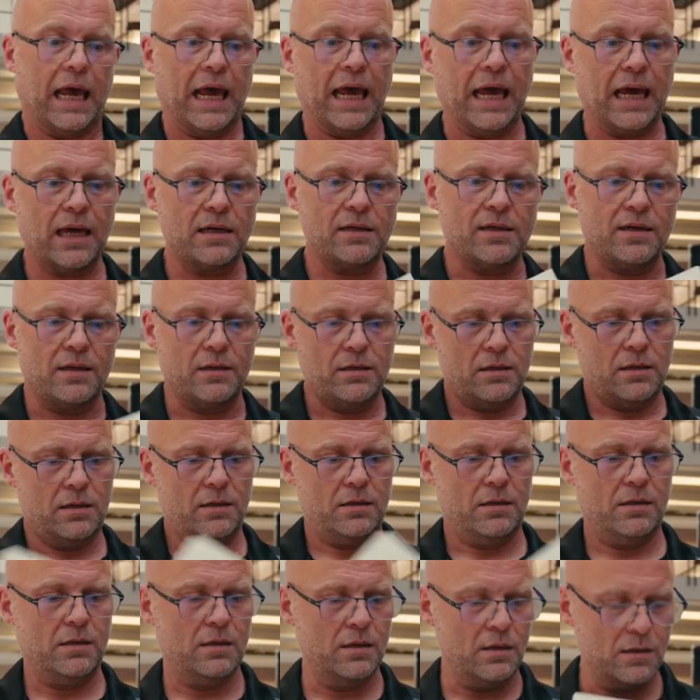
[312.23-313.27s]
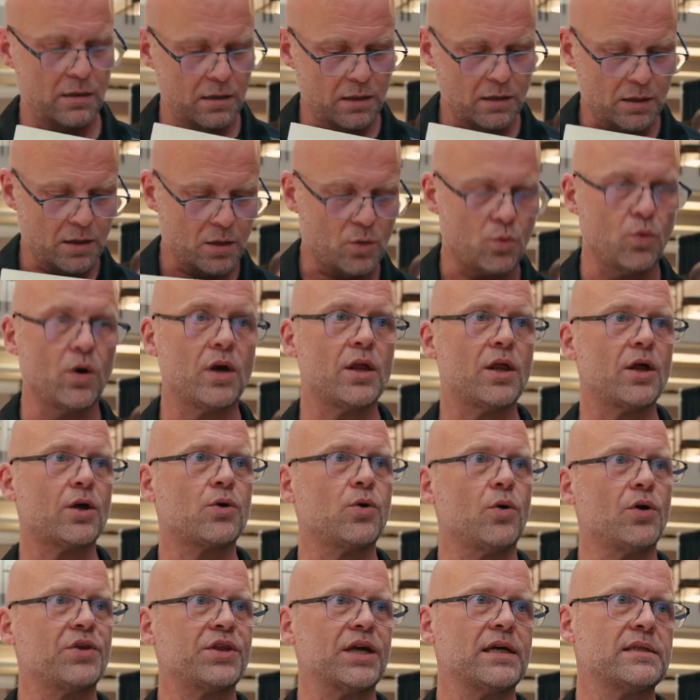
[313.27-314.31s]
And one of the
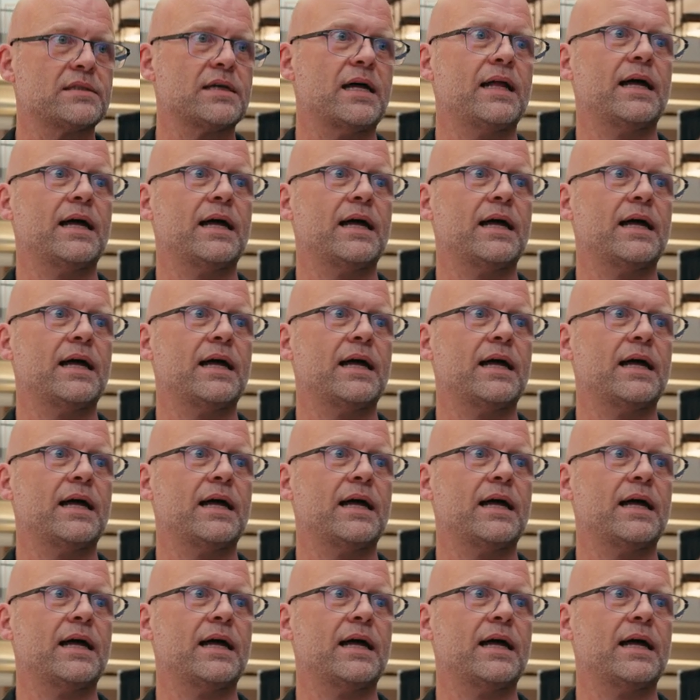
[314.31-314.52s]
cool things